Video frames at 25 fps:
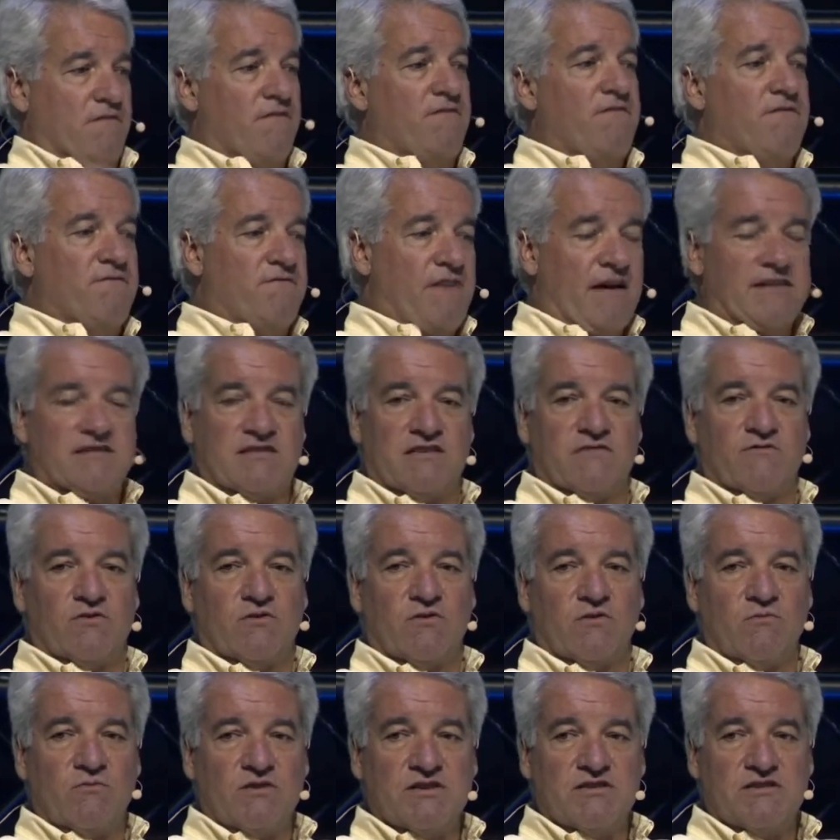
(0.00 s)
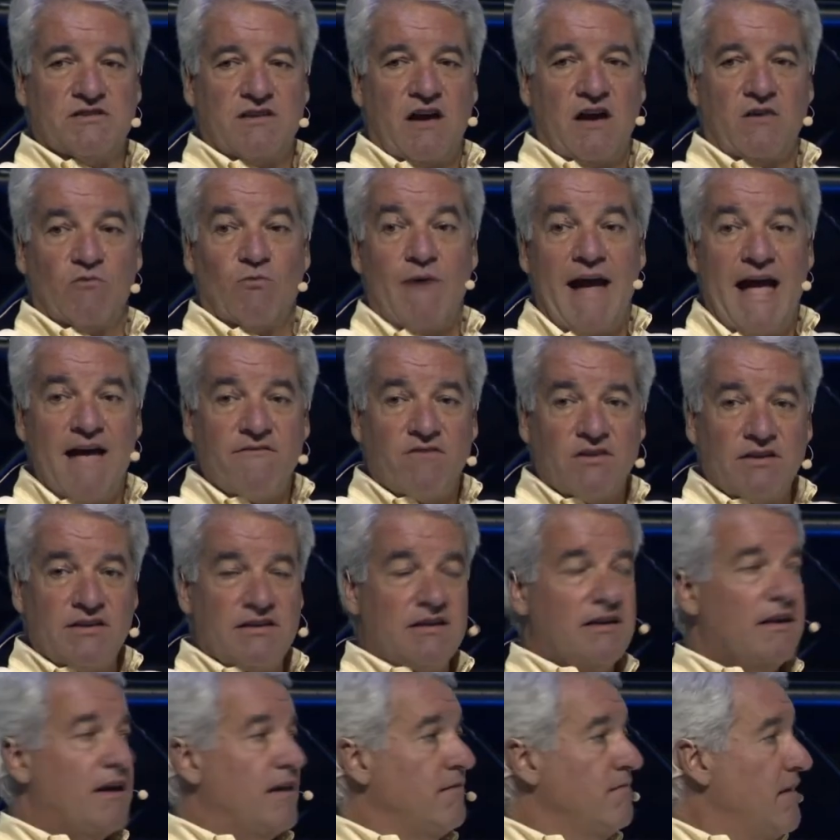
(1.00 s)
festival was
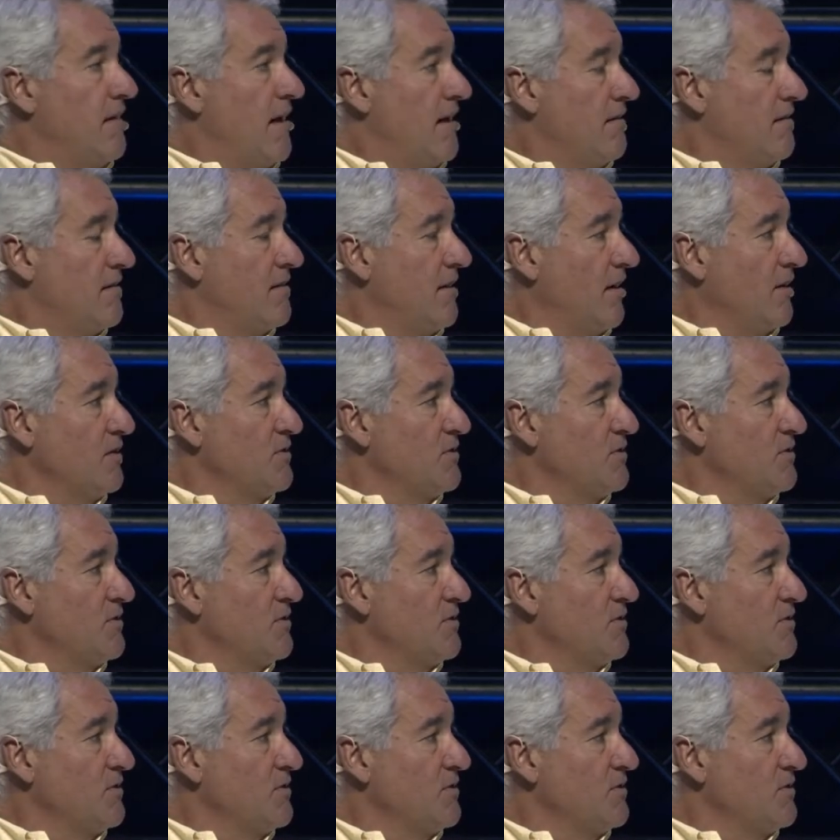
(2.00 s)
unraveling and